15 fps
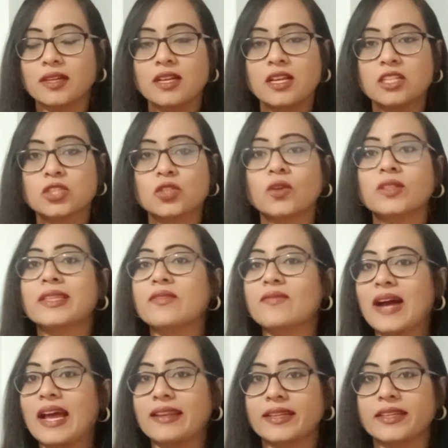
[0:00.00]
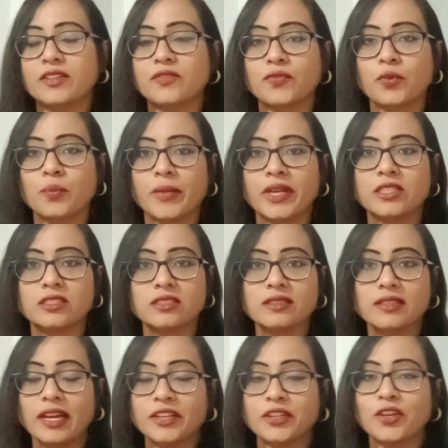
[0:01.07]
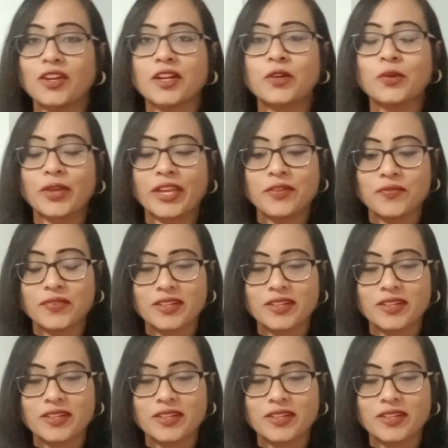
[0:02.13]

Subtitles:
So the valid information that you are looking for.